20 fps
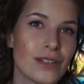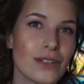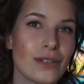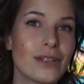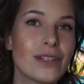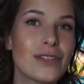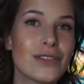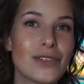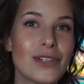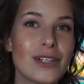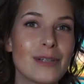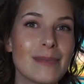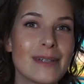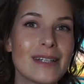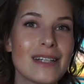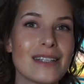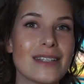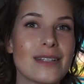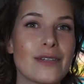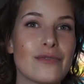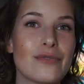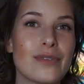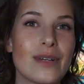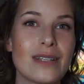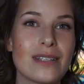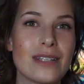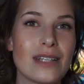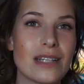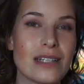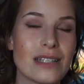So the third biggest
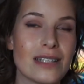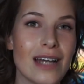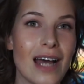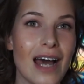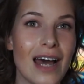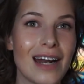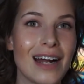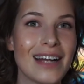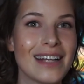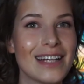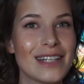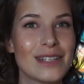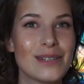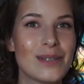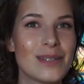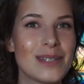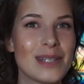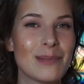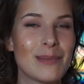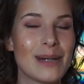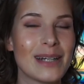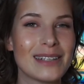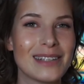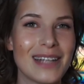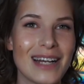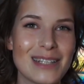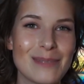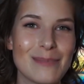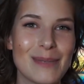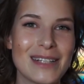difference is that I get to see my
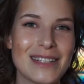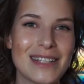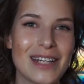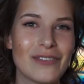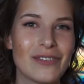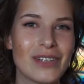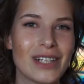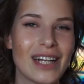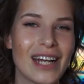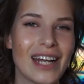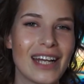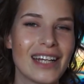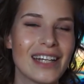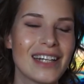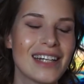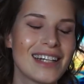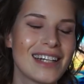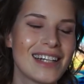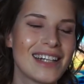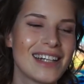classmates every day,